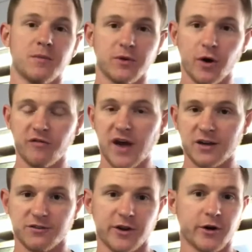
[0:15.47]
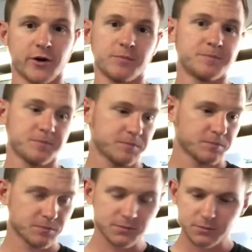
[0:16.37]
go fast gear,
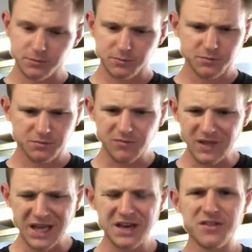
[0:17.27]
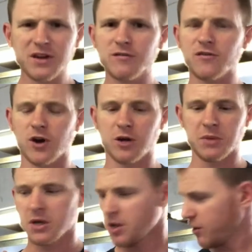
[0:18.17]
anything from
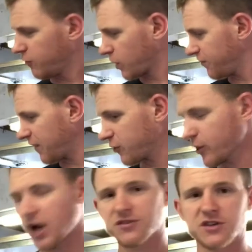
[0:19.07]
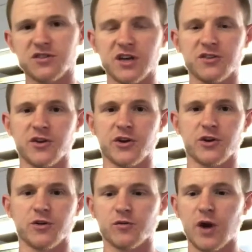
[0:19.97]
45-degree offset sights on
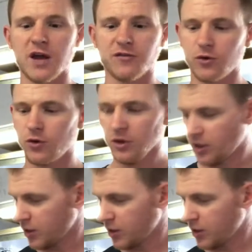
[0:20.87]
your rifle,